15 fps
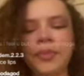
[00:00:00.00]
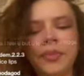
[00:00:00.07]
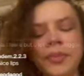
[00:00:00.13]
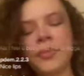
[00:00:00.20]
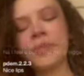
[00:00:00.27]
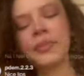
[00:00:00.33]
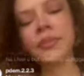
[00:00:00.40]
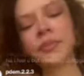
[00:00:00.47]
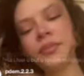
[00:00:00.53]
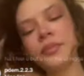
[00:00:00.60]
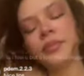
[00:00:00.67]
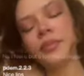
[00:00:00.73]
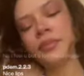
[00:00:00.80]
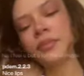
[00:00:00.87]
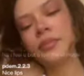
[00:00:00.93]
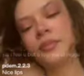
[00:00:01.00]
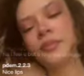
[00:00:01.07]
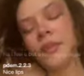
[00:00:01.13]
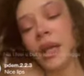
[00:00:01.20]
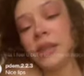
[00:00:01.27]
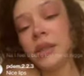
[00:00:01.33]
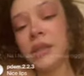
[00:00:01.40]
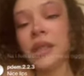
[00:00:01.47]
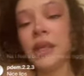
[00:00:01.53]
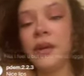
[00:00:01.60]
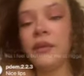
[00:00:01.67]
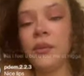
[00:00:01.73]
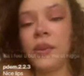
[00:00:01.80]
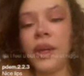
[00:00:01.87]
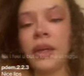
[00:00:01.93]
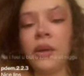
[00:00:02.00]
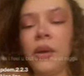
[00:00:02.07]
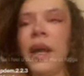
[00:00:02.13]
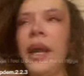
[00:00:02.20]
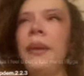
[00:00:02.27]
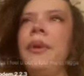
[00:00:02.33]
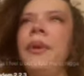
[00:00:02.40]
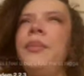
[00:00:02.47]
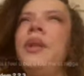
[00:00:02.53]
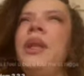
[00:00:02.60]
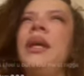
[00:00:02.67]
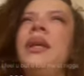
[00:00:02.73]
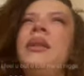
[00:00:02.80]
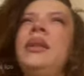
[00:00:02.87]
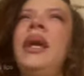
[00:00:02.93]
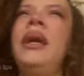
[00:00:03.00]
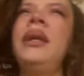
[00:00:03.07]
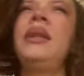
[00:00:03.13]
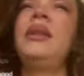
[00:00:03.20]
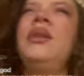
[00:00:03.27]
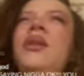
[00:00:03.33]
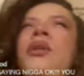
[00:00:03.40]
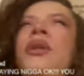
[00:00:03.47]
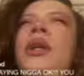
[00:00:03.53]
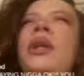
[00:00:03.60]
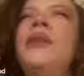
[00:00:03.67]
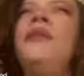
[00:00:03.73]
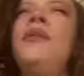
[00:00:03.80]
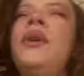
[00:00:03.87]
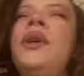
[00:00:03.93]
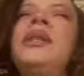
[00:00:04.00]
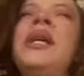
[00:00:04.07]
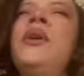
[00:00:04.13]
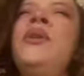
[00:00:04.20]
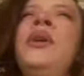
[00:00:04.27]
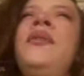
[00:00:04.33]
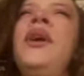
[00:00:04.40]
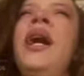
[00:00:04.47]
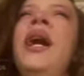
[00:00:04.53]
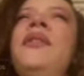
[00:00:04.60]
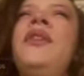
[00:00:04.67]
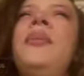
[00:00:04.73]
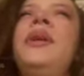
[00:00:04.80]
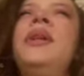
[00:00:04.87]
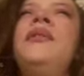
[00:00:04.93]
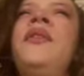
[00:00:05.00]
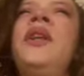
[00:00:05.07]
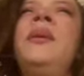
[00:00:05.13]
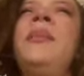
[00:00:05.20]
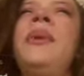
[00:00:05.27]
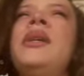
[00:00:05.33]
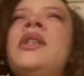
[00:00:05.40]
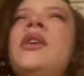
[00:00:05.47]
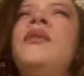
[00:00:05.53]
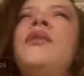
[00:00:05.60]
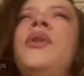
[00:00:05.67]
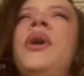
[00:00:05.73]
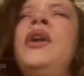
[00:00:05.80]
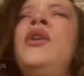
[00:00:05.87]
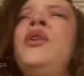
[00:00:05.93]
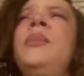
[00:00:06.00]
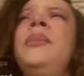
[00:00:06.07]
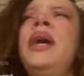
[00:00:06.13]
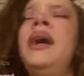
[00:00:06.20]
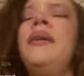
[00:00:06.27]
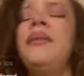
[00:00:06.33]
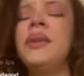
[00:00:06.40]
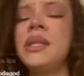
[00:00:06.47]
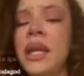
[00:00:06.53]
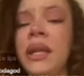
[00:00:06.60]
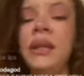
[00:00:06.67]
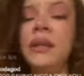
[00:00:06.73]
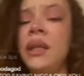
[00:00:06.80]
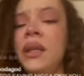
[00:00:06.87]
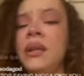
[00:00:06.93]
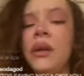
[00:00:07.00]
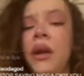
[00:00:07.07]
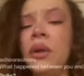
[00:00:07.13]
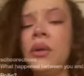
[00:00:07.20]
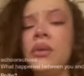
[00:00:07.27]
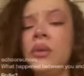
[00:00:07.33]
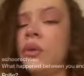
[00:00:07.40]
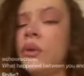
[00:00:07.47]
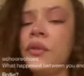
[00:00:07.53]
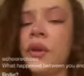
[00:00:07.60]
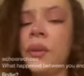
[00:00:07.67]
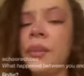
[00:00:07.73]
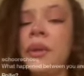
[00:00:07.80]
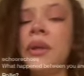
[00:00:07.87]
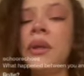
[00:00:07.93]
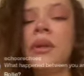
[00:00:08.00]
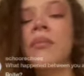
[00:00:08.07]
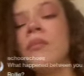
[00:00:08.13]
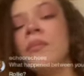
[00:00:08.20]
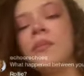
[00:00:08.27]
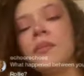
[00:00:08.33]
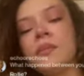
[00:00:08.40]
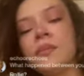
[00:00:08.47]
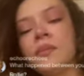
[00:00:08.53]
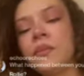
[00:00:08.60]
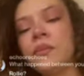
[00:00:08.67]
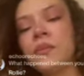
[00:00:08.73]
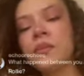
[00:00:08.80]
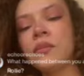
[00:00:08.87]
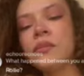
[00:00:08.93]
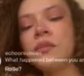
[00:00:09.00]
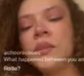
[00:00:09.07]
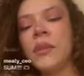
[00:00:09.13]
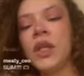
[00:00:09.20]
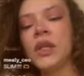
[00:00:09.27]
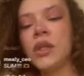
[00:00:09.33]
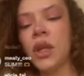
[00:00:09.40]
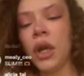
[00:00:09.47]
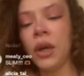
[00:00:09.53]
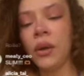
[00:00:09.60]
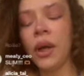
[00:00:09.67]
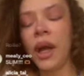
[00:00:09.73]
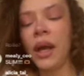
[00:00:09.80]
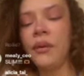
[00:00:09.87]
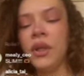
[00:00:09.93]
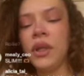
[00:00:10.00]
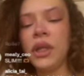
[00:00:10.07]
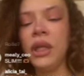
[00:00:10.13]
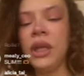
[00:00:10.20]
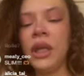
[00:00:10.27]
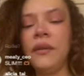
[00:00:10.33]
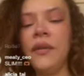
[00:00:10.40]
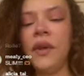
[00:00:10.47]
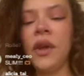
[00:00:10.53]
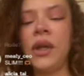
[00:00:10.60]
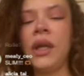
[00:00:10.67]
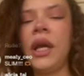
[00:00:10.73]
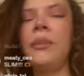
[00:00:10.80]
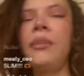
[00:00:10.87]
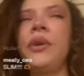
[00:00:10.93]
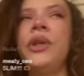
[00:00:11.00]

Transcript: I just love when I know I have people like that, you know, because def- I don't even have to be defending myself or I don't even be having to say anything. Y'all gonna do it for me. So I really love y'all and I appreciate y'all for real.